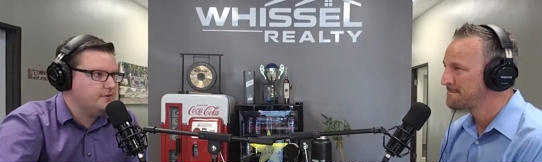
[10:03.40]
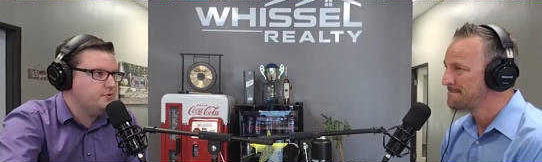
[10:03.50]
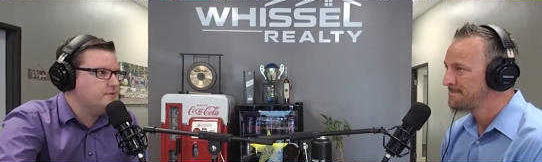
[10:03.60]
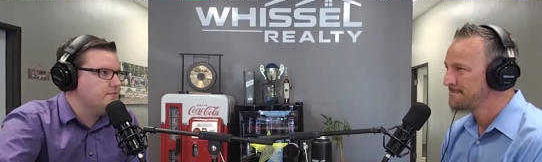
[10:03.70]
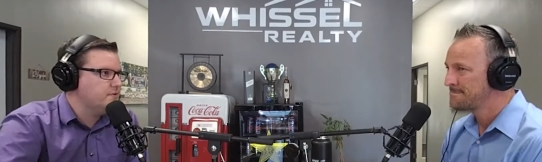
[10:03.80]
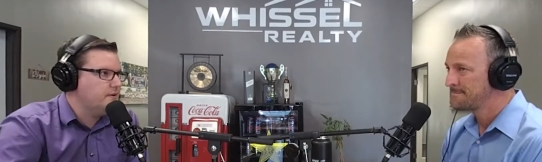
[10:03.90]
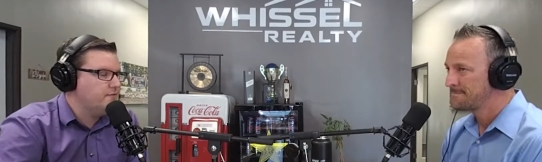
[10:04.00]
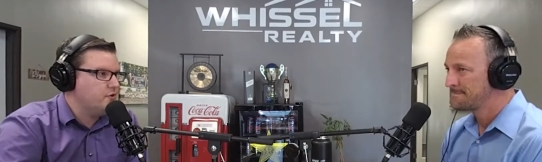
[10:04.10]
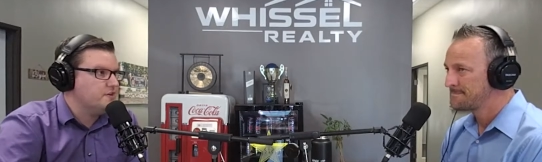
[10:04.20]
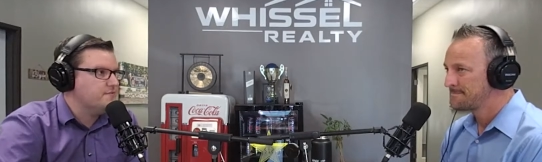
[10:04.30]
Speaker 1: you have to do different...
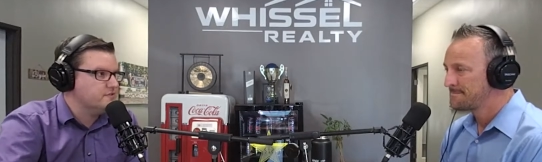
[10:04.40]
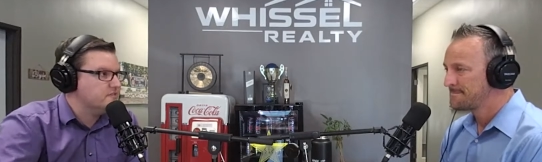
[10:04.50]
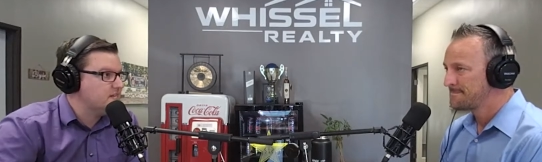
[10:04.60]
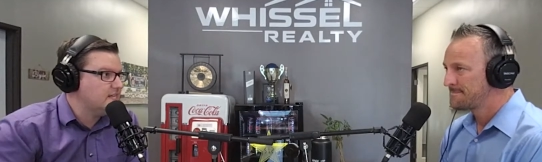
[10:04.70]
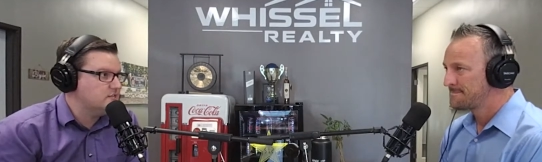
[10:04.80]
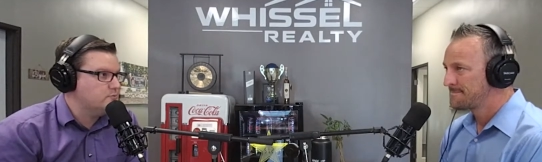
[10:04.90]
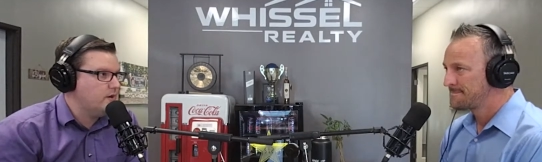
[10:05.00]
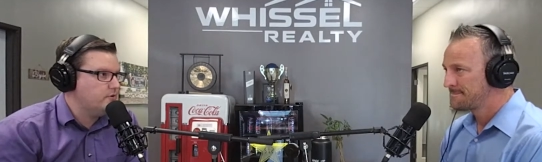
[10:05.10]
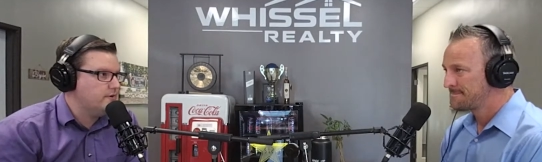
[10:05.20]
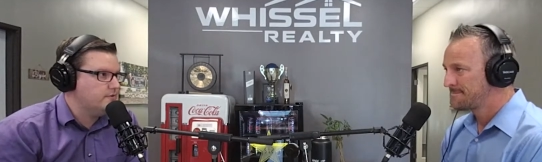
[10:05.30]
If you're in different states
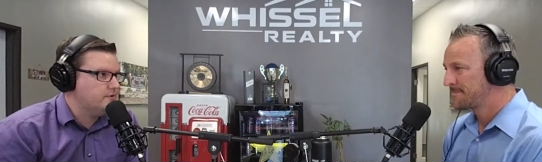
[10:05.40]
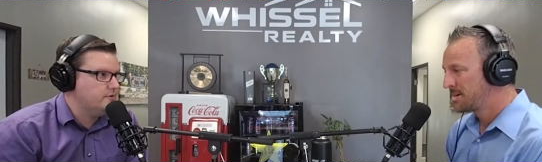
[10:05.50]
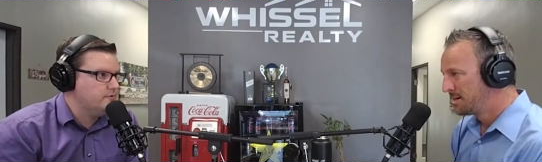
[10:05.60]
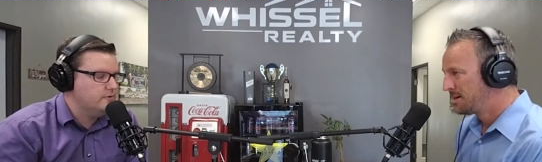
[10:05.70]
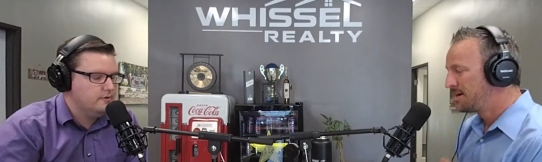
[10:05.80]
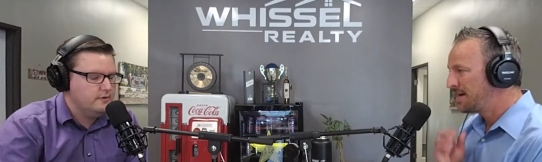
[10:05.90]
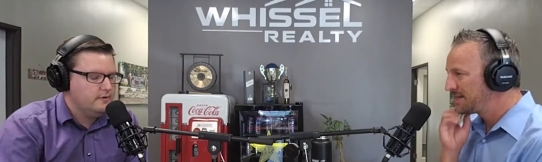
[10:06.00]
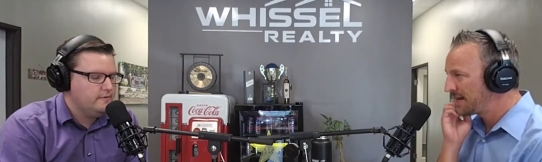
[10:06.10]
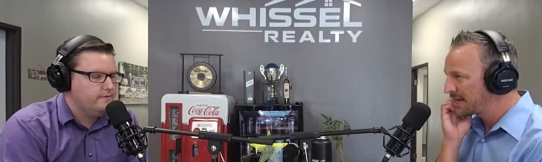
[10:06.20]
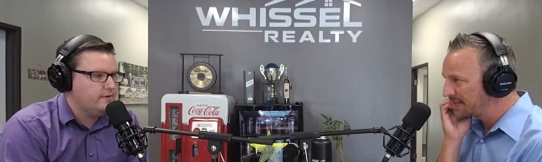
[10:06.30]
as well, you have to do...
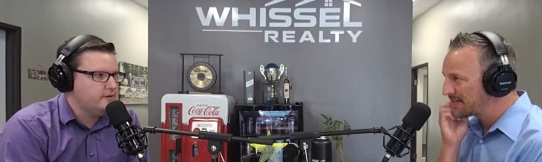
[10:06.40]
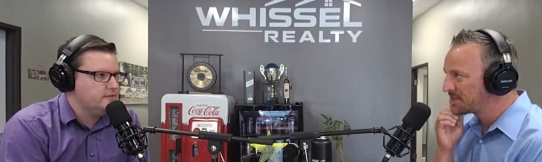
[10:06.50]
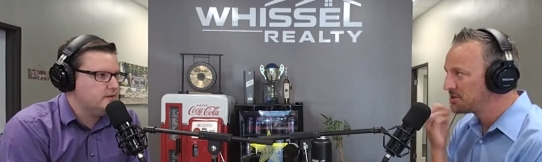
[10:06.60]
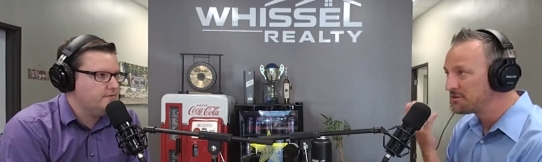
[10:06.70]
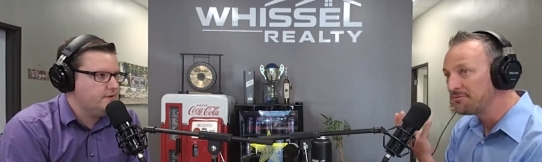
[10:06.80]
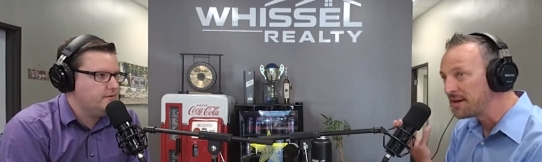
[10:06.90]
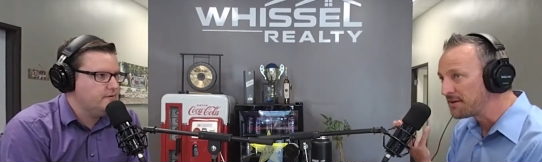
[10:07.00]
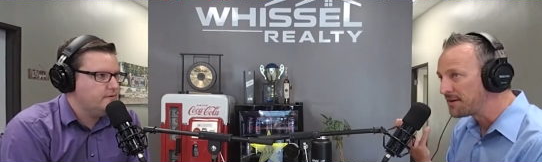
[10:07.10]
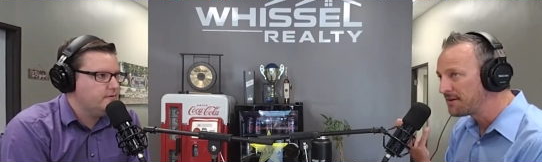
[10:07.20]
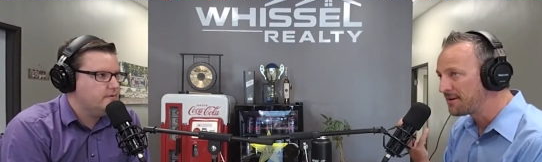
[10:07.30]
Speaker 2: And that, that could
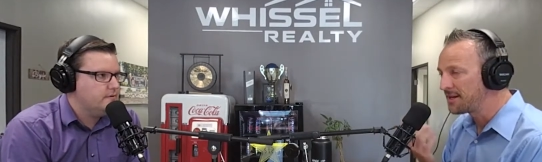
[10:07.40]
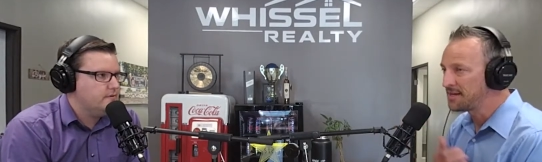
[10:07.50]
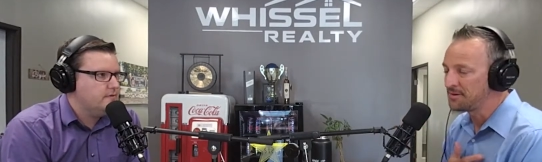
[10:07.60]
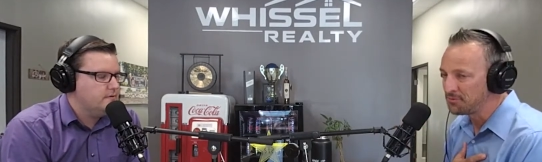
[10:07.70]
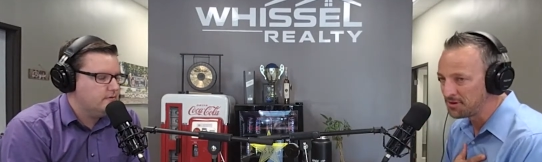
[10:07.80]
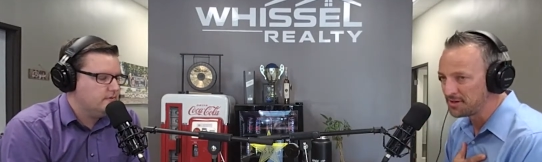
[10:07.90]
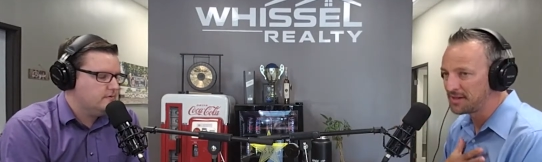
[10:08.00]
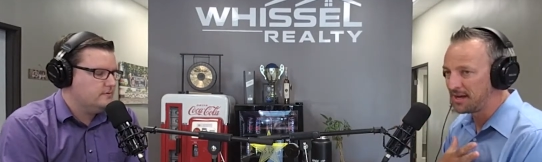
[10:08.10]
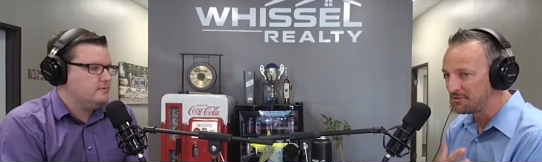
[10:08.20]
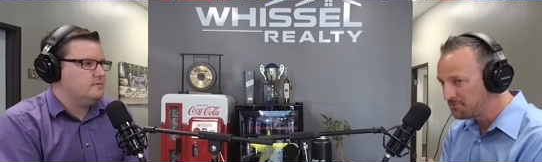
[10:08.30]
vary, right? Again, we're
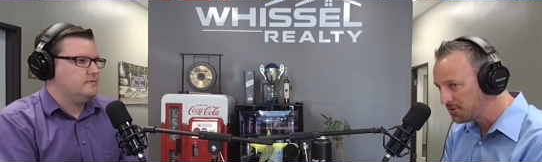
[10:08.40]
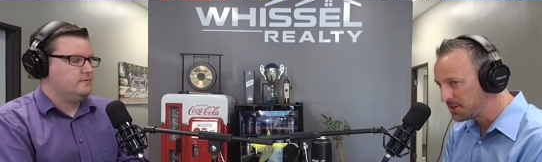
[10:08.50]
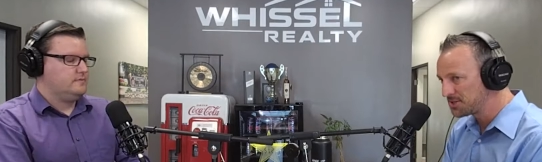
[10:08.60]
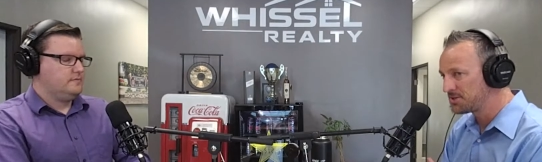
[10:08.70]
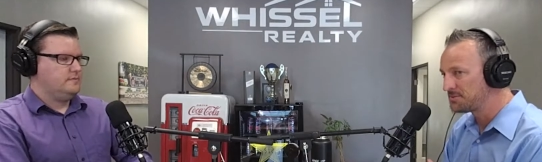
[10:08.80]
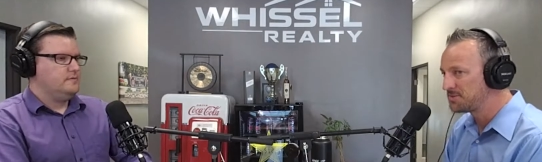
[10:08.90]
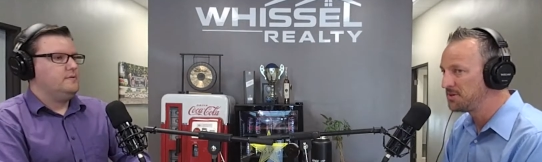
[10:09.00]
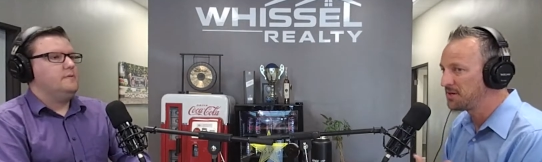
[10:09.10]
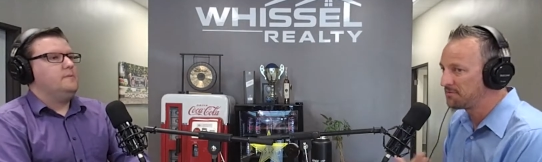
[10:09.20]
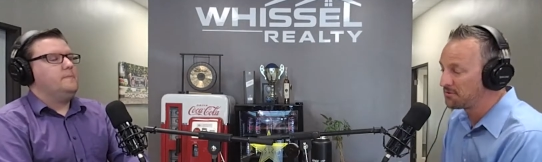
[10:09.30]
in California, so I'm
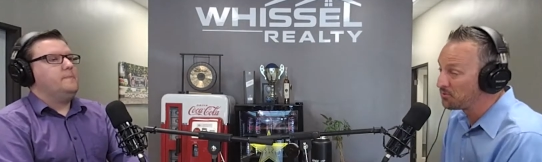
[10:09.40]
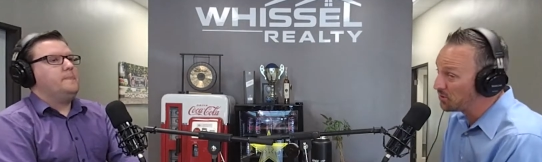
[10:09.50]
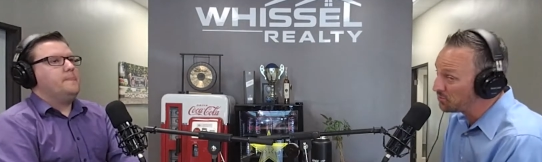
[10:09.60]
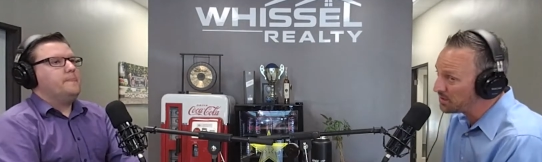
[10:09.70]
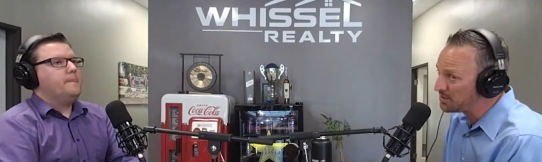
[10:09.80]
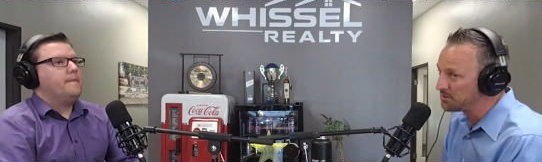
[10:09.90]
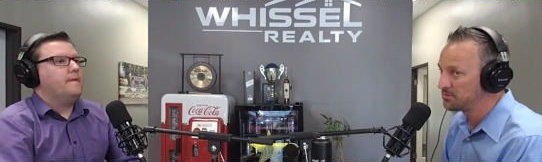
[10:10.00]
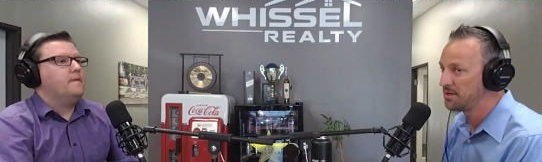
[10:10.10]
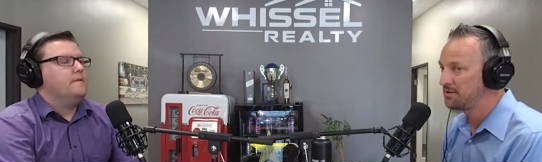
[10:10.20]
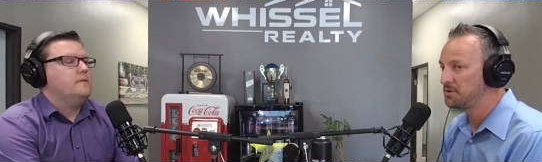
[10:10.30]
speaking for what we
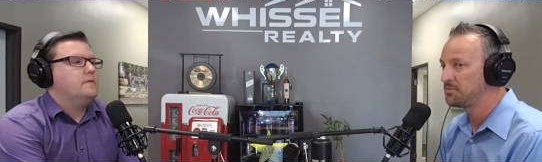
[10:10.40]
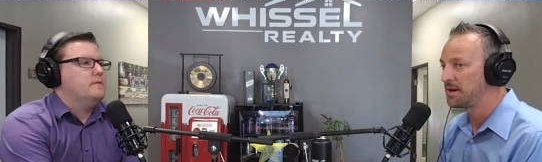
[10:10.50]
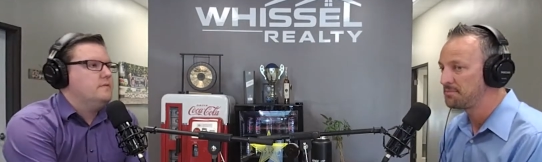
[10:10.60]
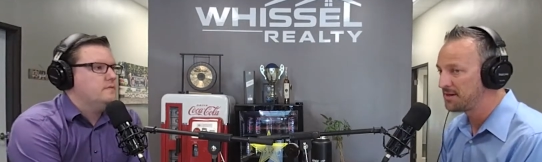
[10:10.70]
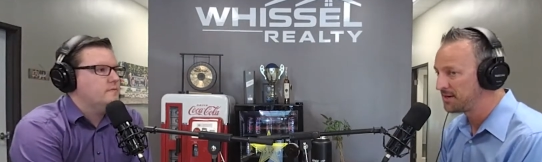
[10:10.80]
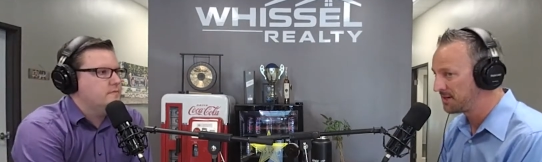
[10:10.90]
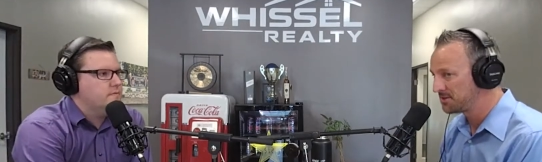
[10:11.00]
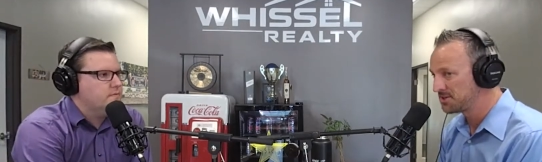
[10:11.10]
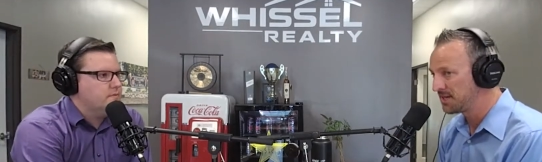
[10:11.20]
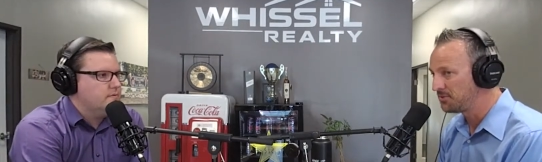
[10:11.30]
do. It, you might be in
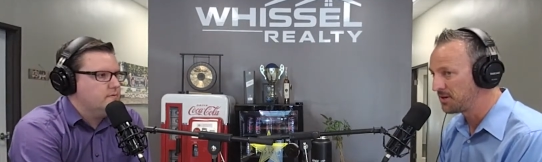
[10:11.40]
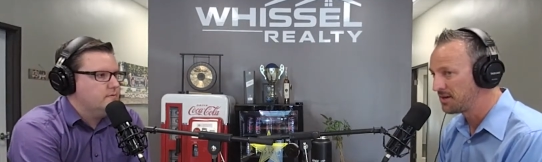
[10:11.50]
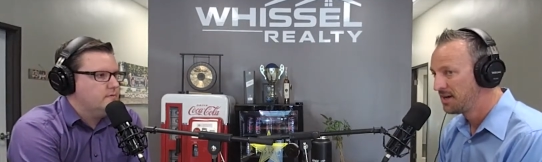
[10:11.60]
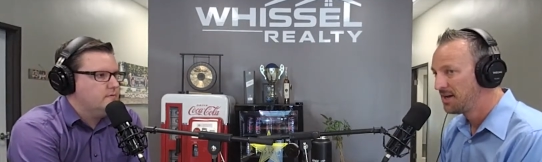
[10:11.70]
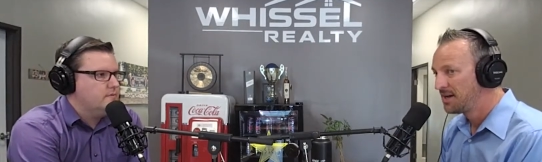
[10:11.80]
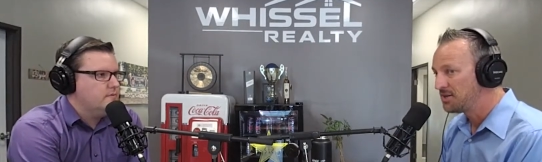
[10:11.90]
another state where